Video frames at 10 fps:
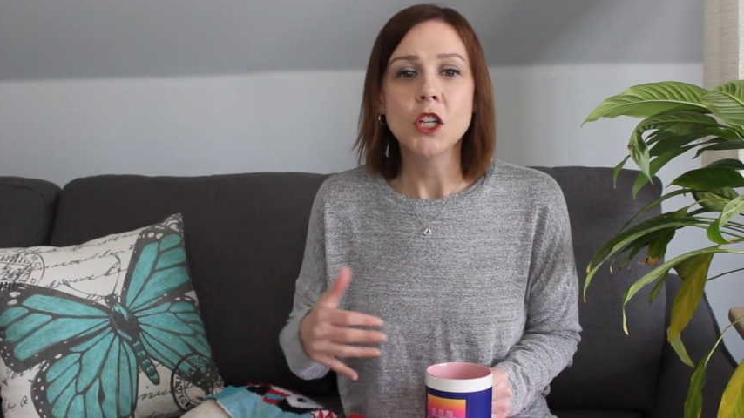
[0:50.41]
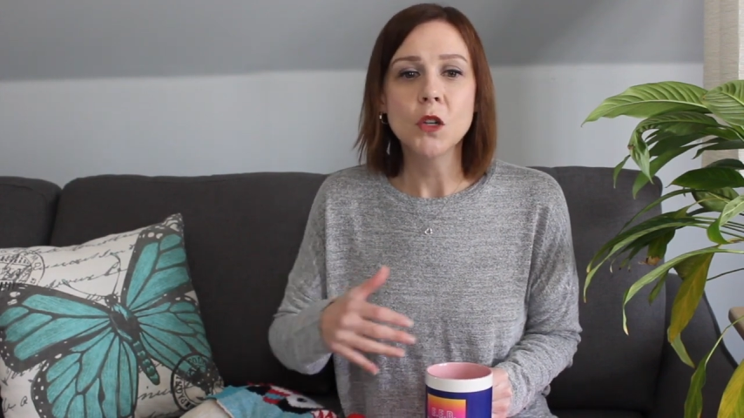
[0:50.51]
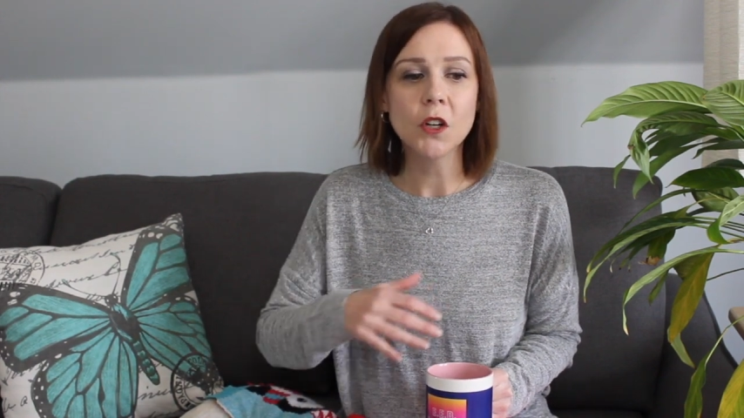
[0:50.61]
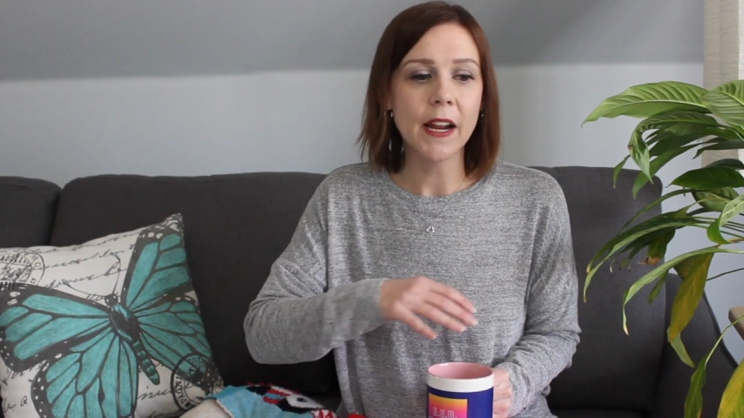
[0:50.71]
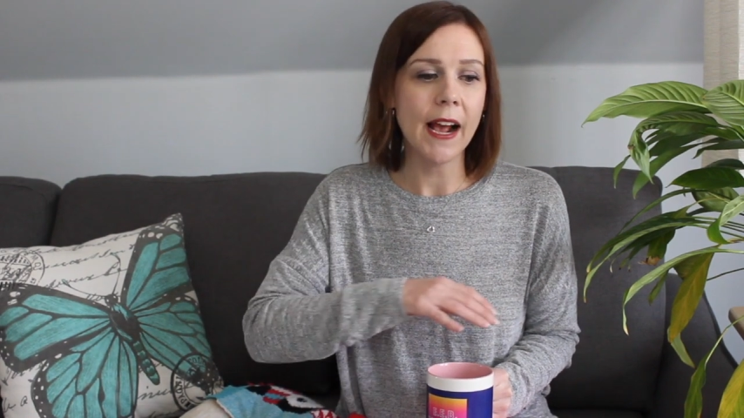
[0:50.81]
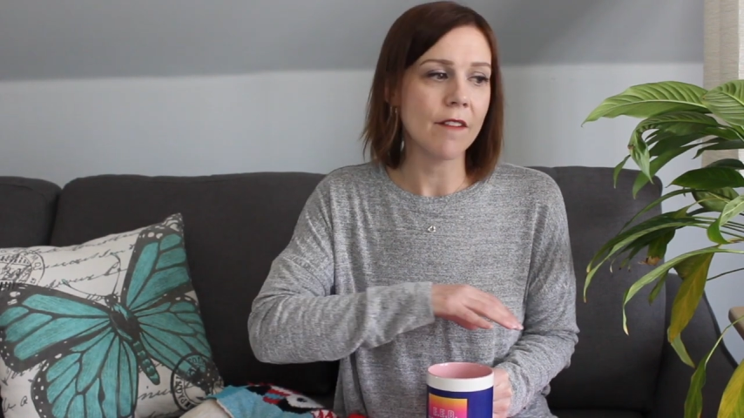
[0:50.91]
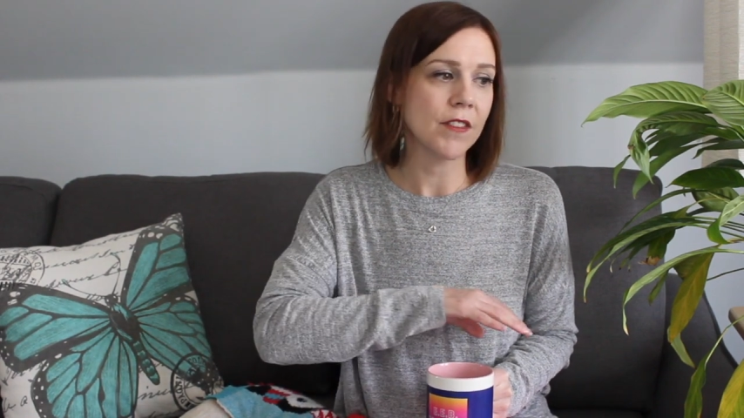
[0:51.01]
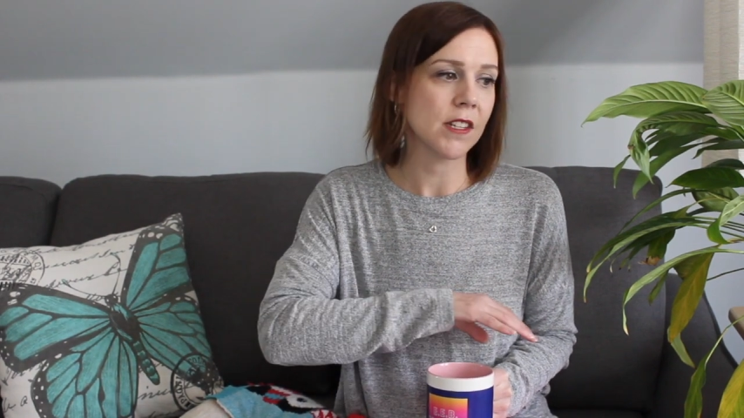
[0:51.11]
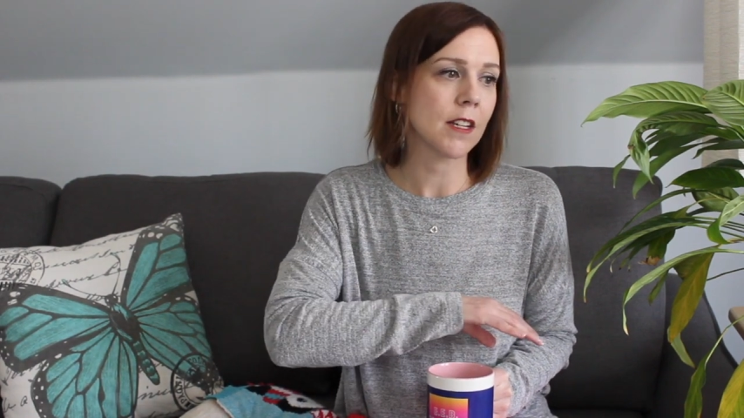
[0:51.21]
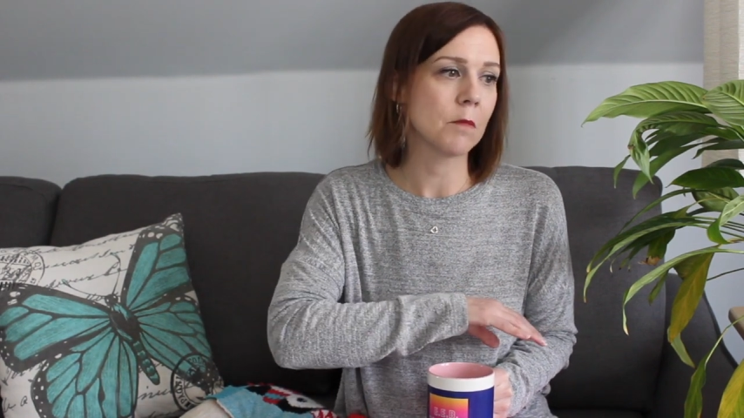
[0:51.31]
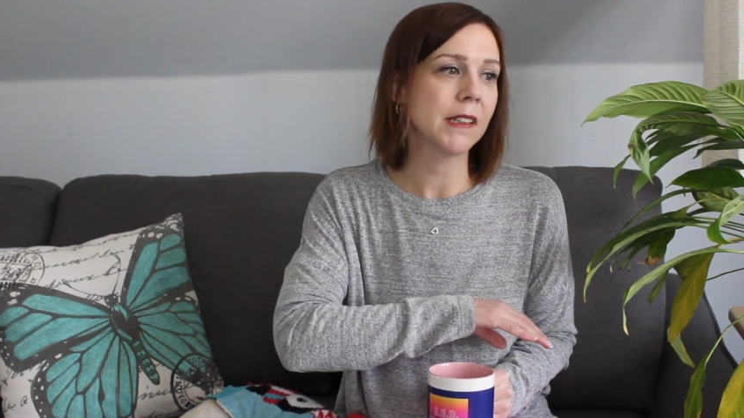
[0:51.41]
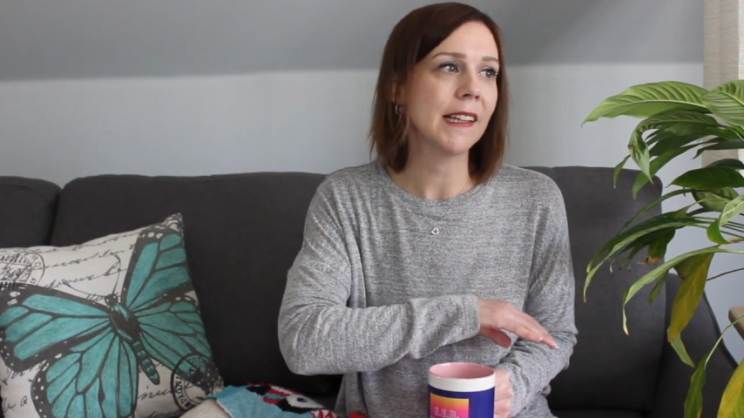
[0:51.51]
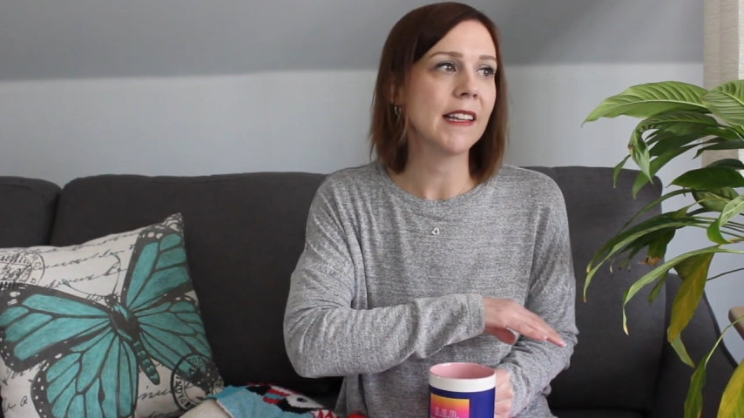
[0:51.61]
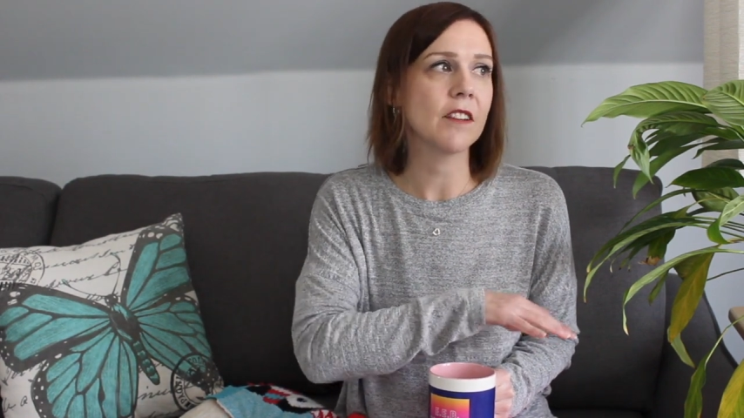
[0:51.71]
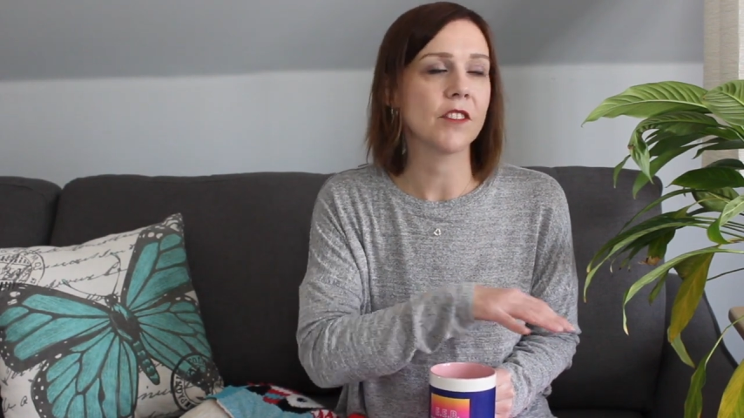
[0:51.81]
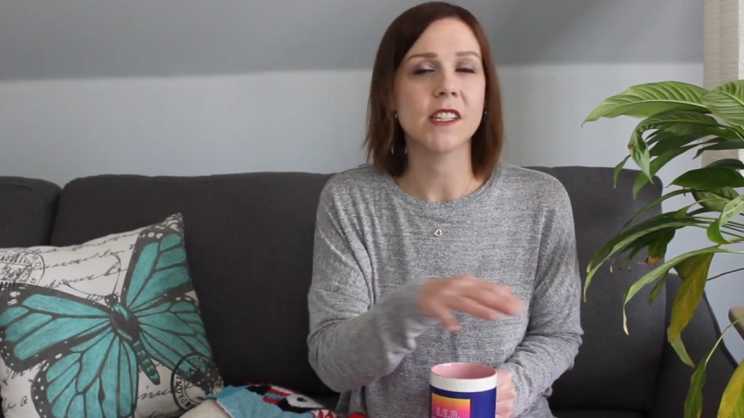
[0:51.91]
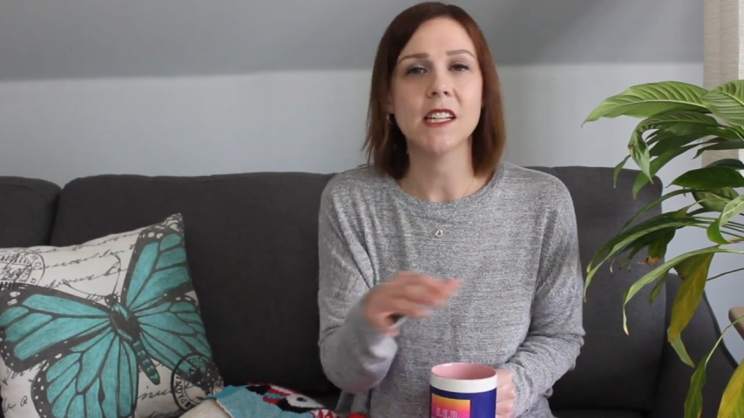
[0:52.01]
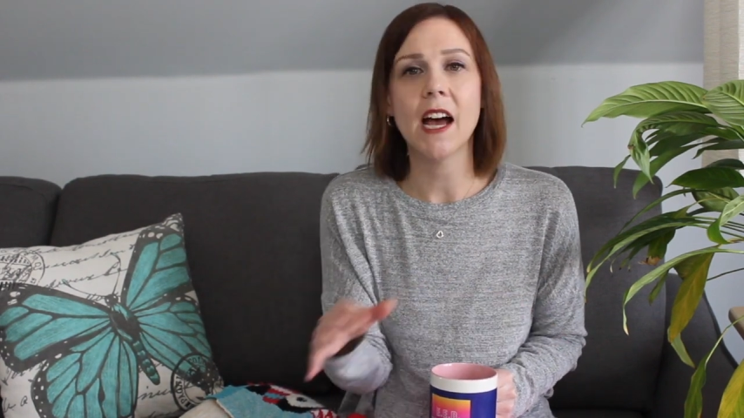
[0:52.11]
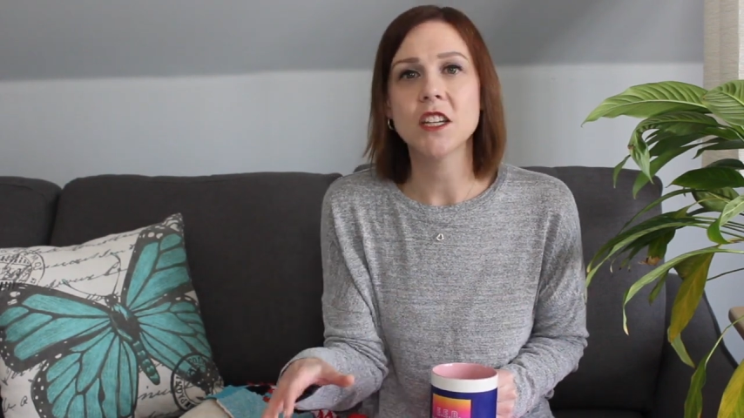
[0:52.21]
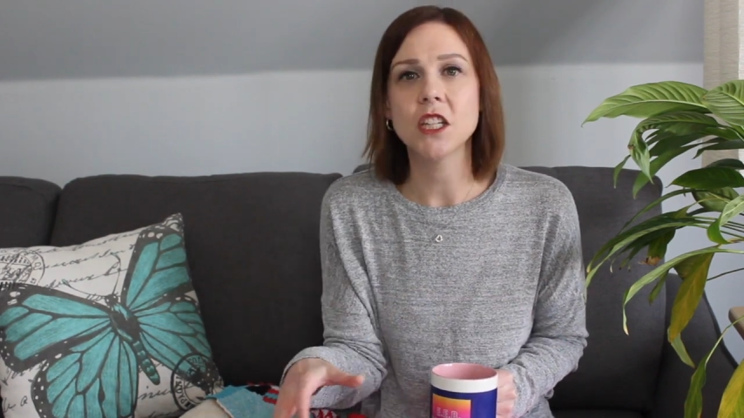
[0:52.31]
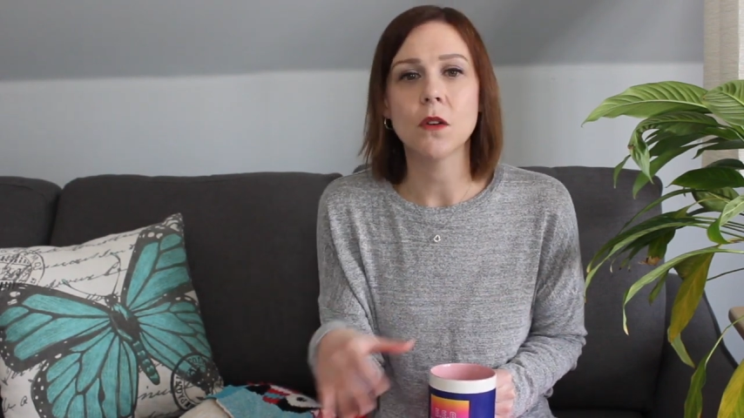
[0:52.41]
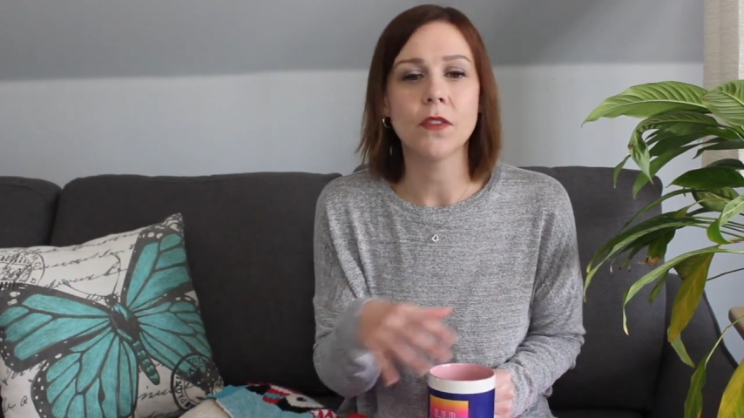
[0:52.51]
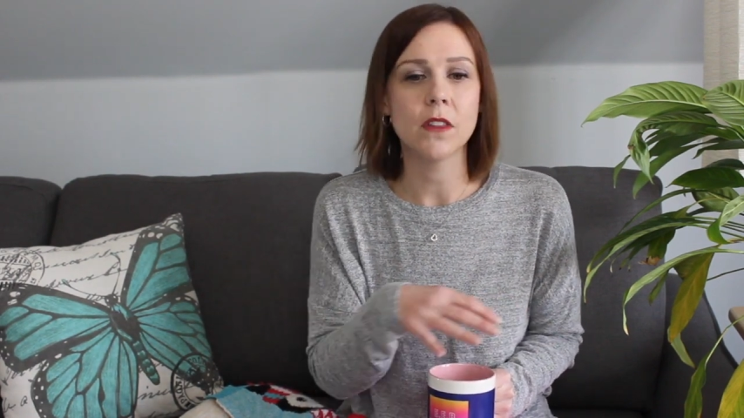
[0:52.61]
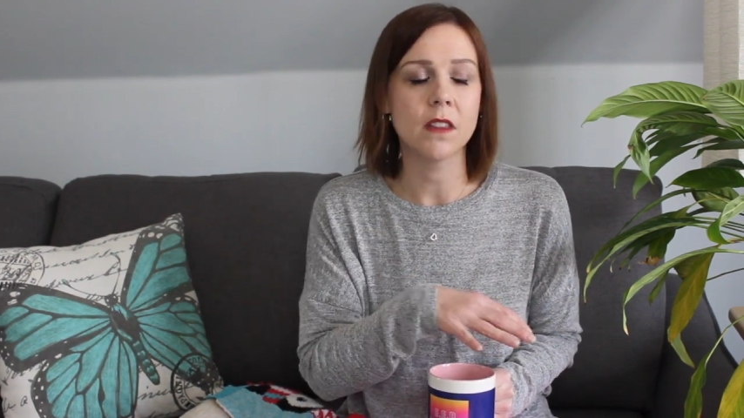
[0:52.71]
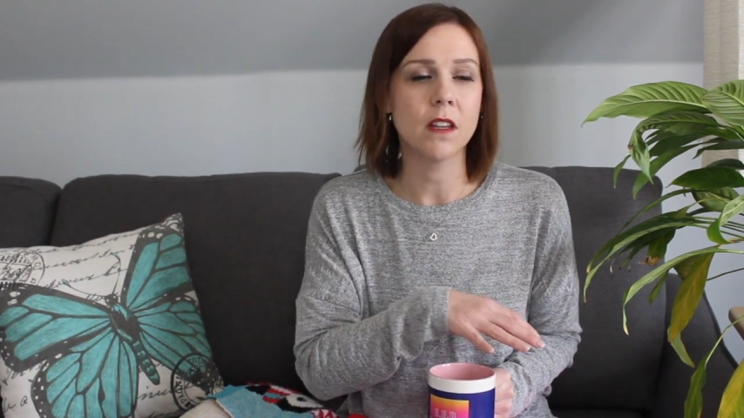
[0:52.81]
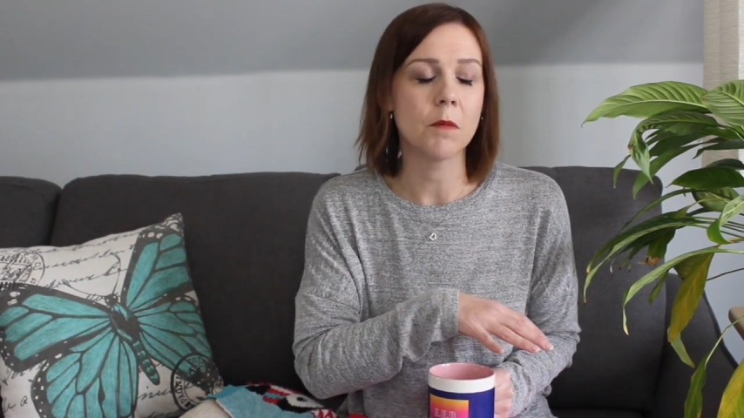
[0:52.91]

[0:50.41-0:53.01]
you could have this completely different side to you and